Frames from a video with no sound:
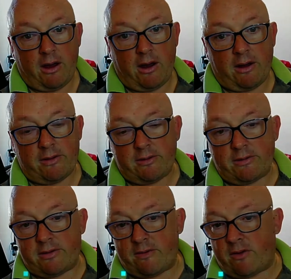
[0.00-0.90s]
and
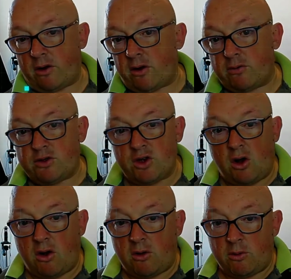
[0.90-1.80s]
I've got an old
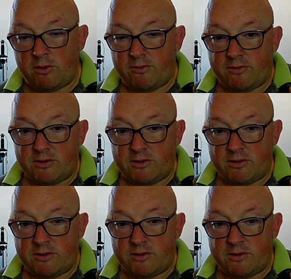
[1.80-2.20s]
jar with